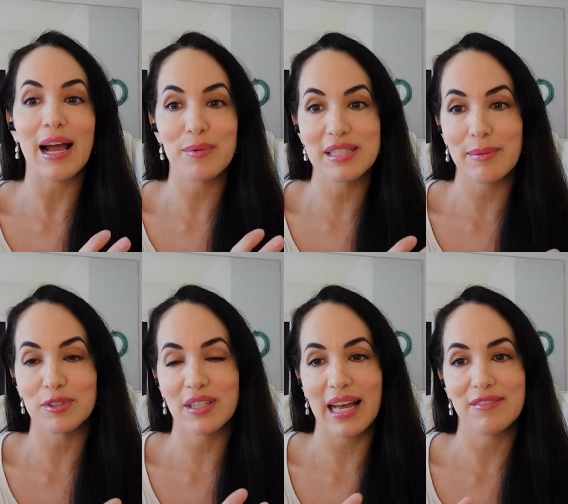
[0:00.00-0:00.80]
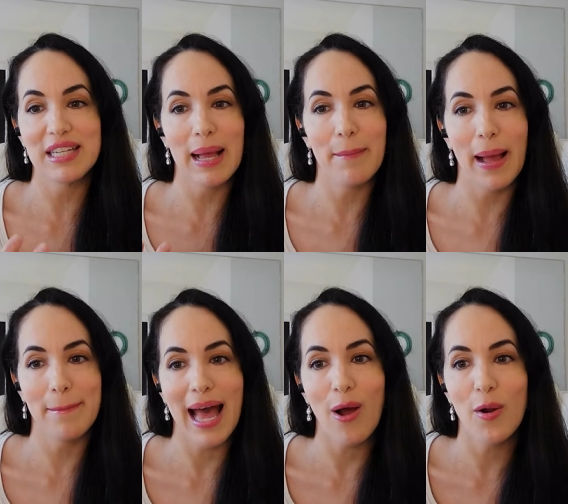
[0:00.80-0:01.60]
i was able to kind of take my
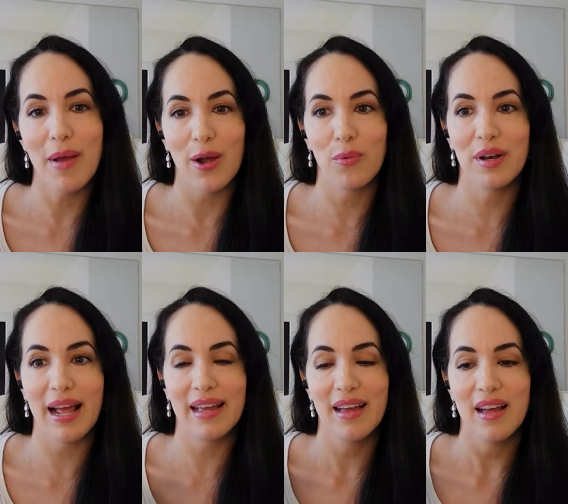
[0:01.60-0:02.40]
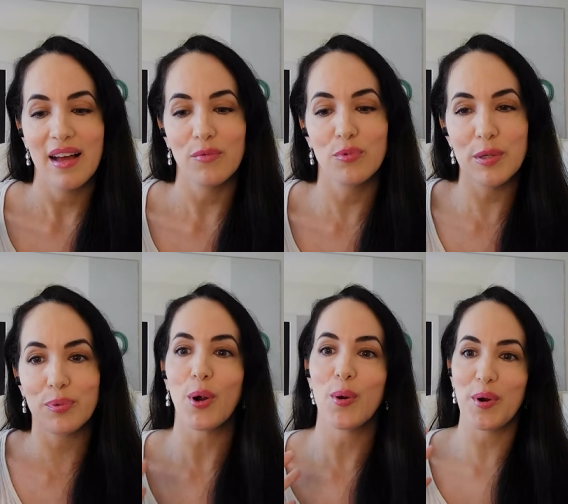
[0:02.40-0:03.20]
power back when i
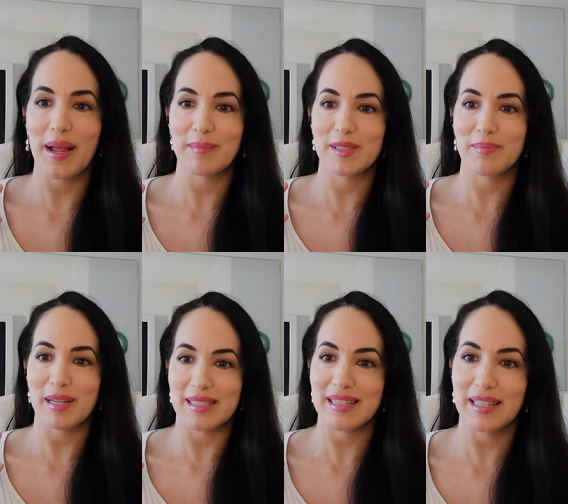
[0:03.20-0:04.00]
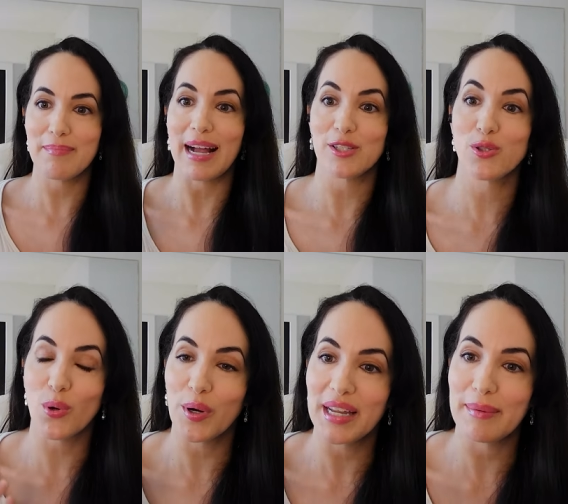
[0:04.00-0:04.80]
reprogrammed basically my
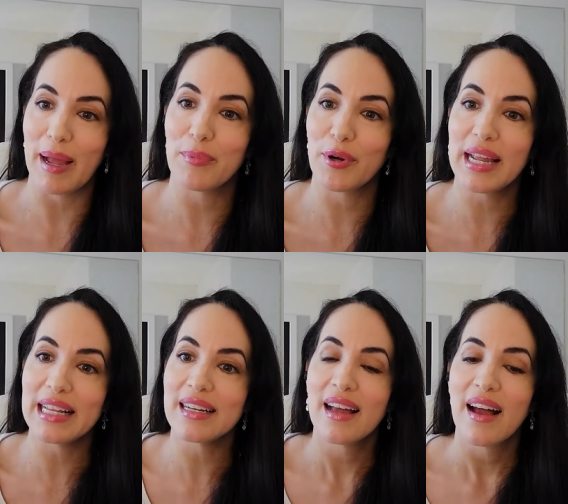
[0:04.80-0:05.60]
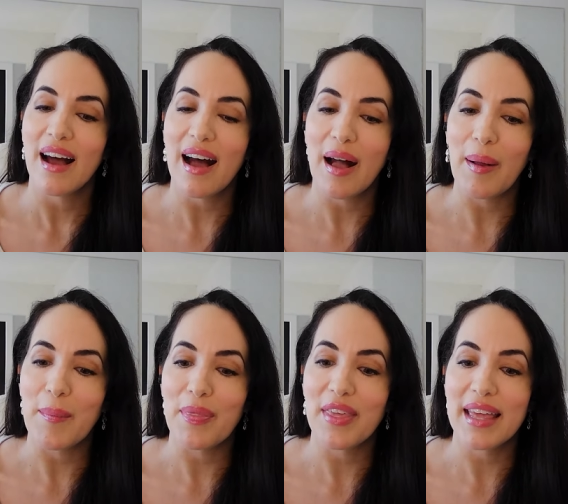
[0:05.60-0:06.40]
story in my brain
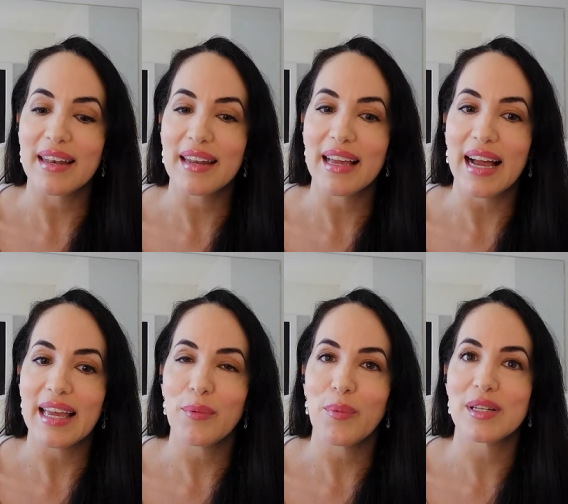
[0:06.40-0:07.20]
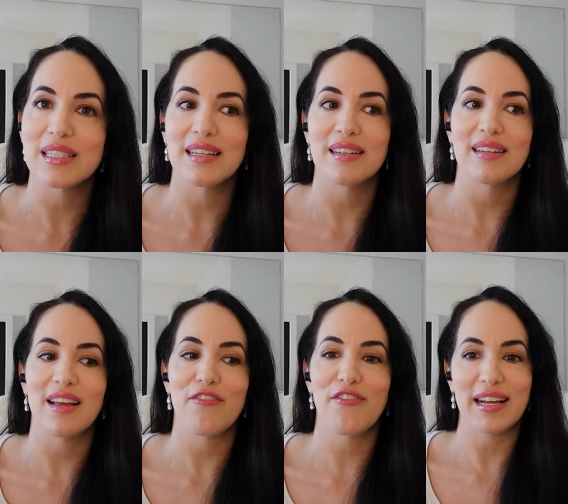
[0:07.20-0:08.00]
um, then it wasn't
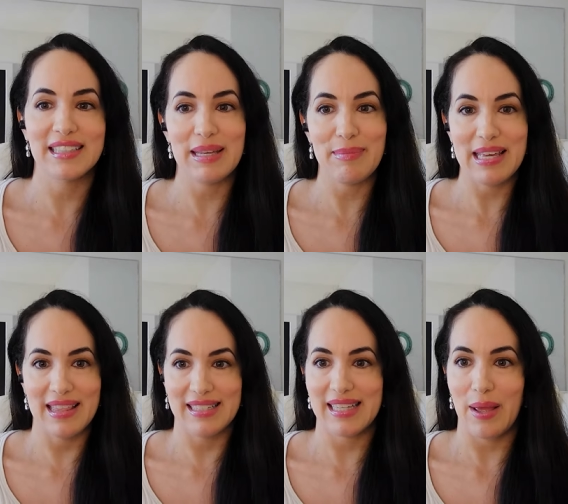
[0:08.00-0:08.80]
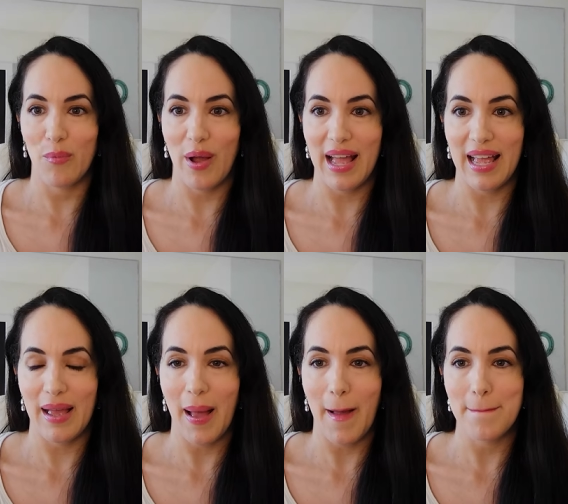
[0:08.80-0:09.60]
affecting me in the same
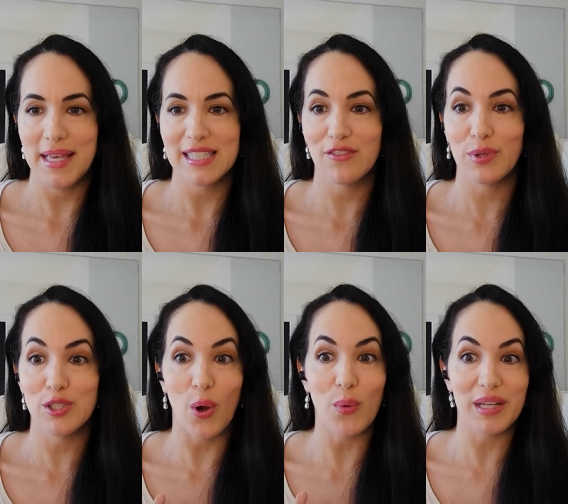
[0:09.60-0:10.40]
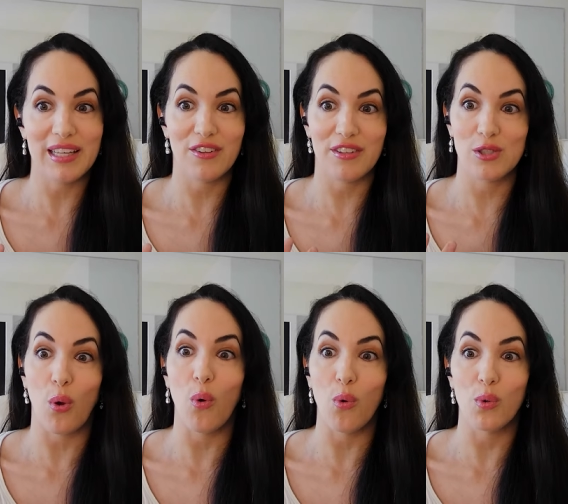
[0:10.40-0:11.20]
way. Um, because if we don't heal these
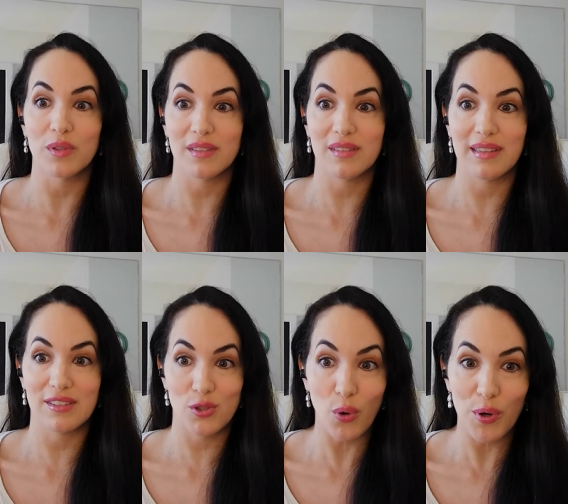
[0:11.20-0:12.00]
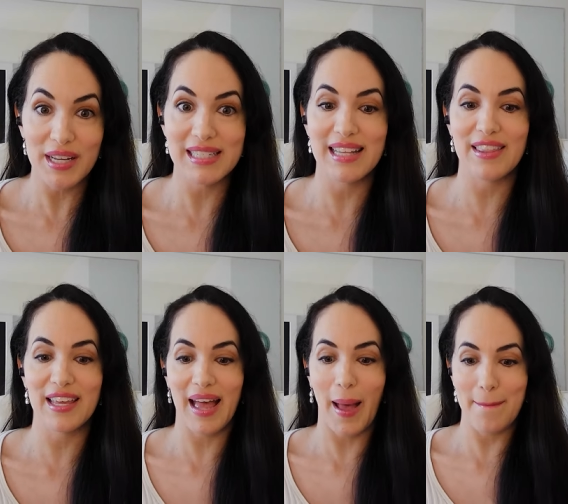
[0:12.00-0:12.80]
old stories, then they
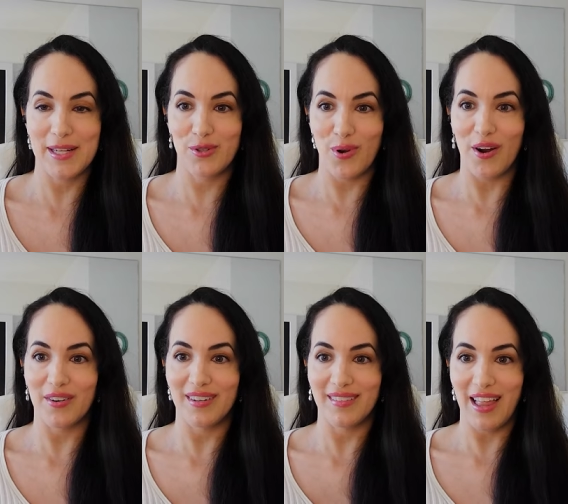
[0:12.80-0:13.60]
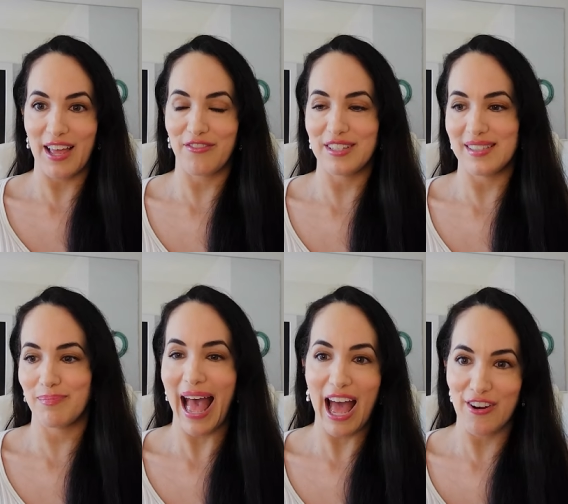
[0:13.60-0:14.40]
come into our life as
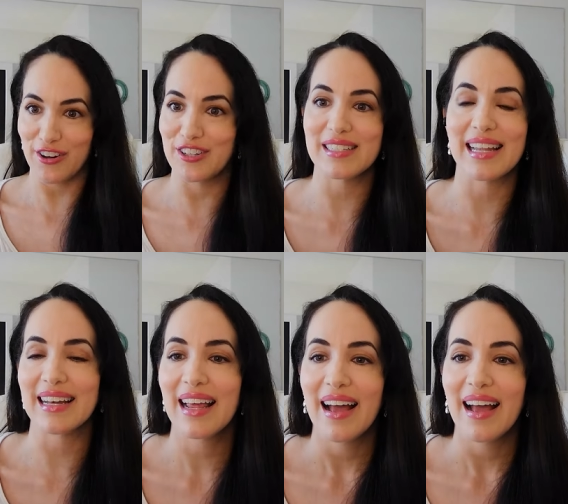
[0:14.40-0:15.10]
patterns and